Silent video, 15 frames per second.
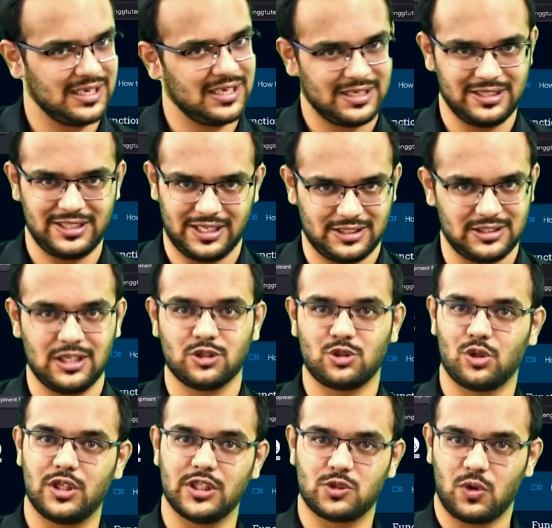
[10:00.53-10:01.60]
Yes, so
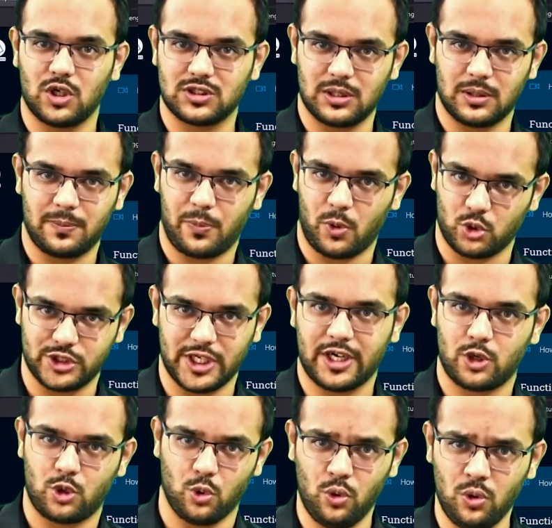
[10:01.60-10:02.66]
this was the
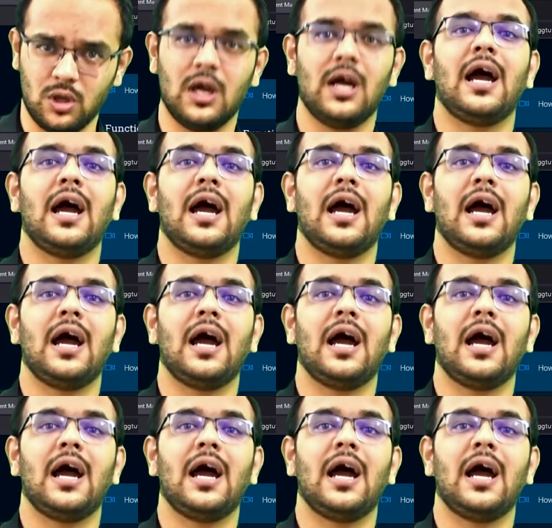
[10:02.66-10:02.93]
project 2,